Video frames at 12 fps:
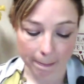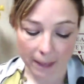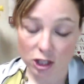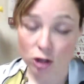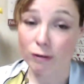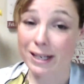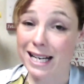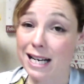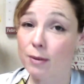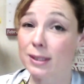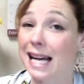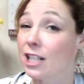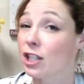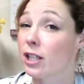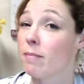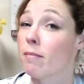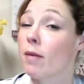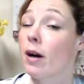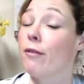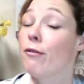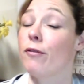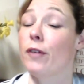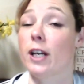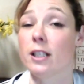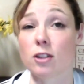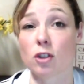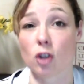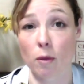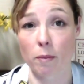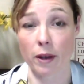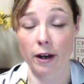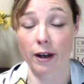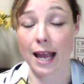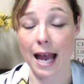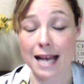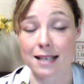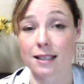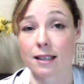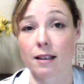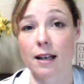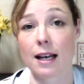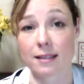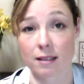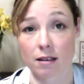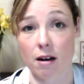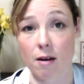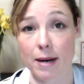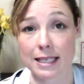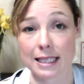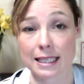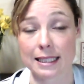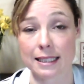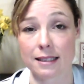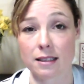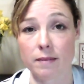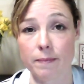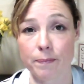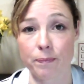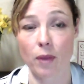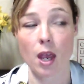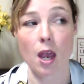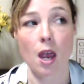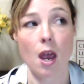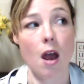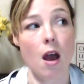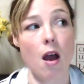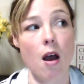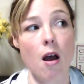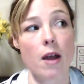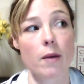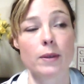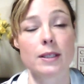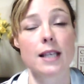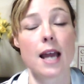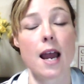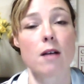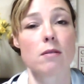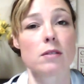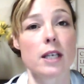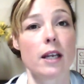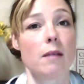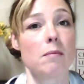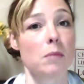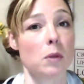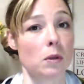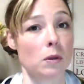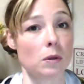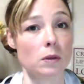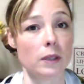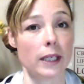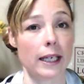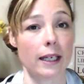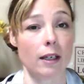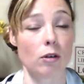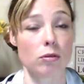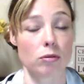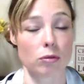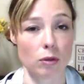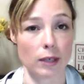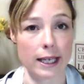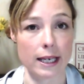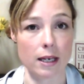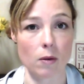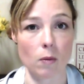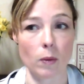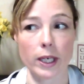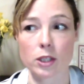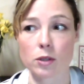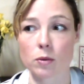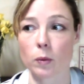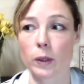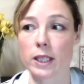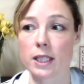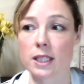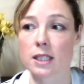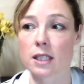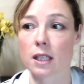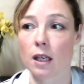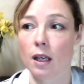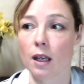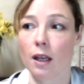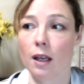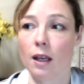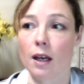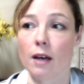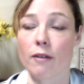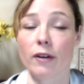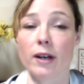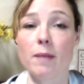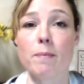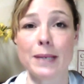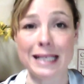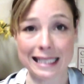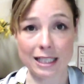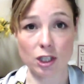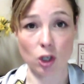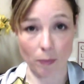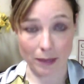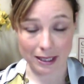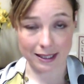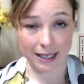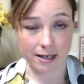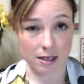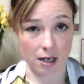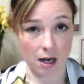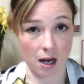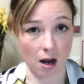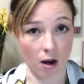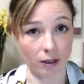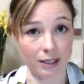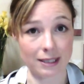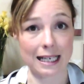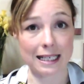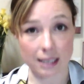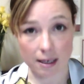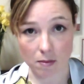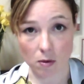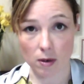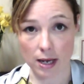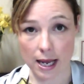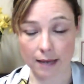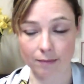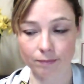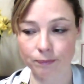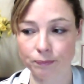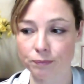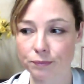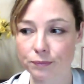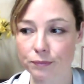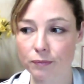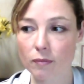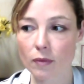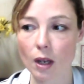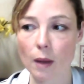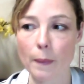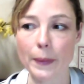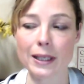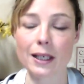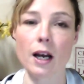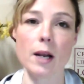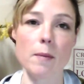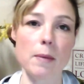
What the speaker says: Screening was actually my first job that I had as a chiropractic assistant. I was out in a mall in Crawley, which was a very busy shopping center on a Saturday morning. But the kind of